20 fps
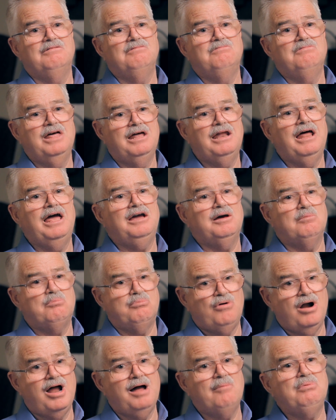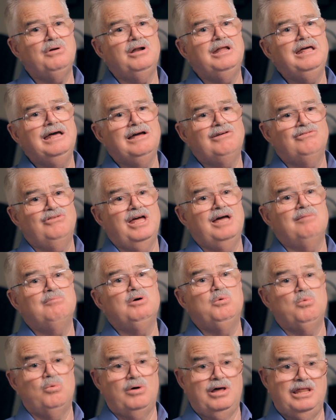Then I could properly
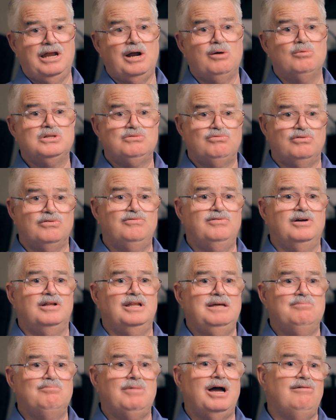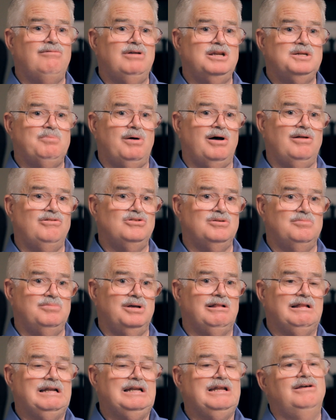examine whether I was fulfilling my
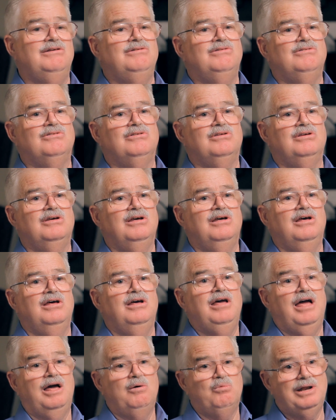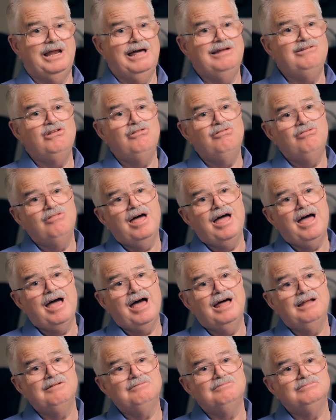responsibilities. And when I did
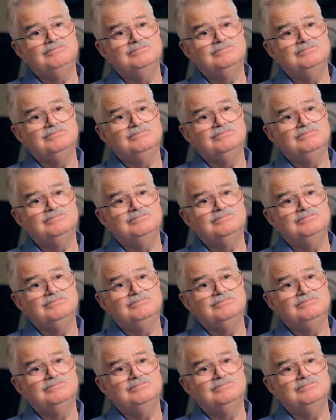that,